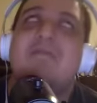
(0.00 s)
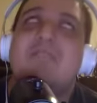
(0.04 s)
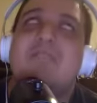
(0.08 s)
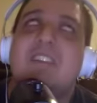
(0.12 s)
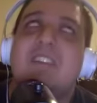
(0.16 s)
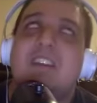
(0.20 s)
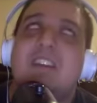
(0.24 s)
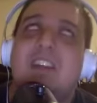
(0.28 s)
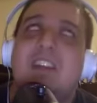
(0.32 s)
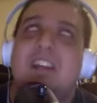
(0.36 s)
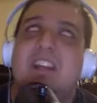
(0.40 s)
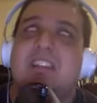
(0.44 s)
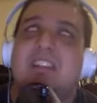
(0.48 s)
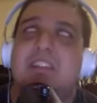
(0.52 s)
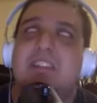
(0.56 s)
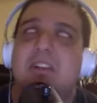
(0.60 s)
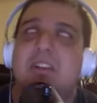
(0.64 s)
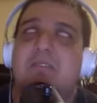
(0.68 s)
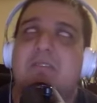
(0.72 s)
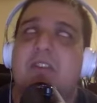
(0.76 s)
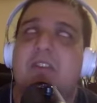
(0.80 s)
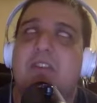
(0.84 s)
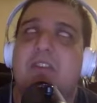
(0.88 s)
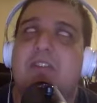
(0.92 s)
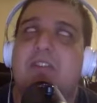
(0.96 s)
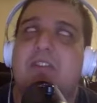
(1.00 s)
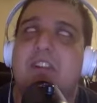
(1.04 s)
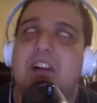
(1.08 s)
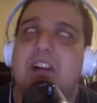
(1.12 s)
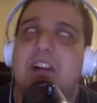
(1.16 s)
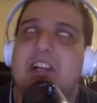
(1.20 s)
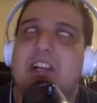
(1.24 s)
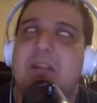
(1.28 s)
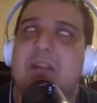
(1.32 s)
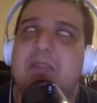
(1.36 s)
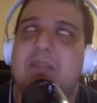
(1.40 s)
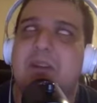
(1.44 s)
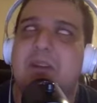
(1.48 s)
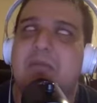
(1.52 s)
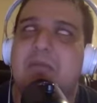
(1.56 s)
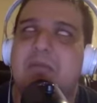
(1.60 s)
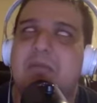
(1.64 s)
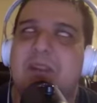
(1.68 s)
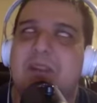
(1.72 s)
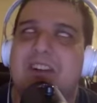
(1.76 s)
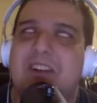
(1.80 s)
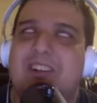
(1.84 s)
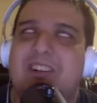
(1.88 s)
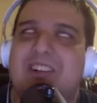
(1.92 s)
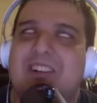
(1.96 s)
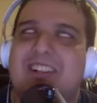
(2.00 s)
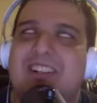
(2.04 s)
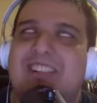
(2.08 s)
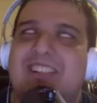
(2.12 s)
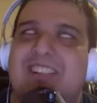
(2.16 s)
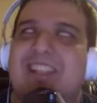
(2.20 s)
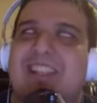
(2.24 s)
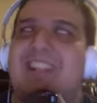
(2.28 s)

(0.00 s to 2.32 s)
It's your fault for not coming up with better content.